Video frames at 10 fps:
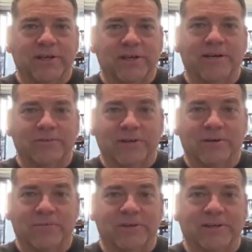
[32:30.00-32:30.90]
you out there,
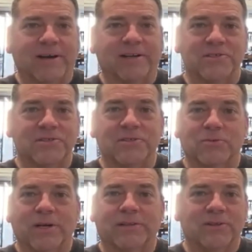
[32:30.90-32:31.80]
and God, he's just
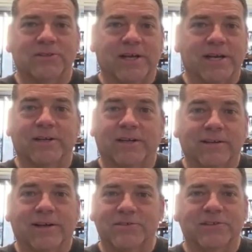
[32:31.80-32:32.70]
right there taking it.
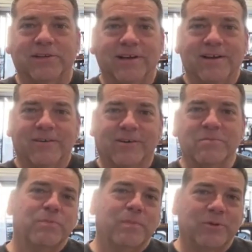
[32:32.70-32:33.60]
I see when I'm
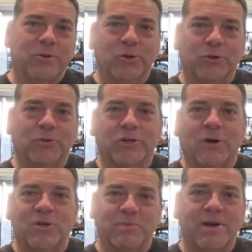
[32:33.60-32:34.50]
2 or 3
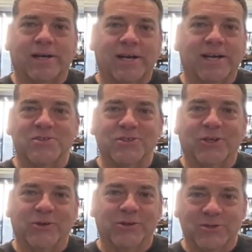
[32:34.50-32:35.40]
cars back, I can
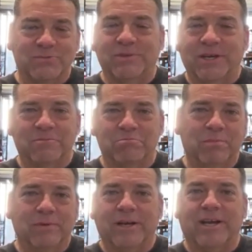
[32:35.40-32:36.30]
see you just getting
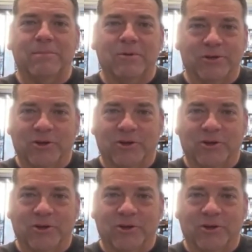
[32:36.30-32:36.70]
hammered,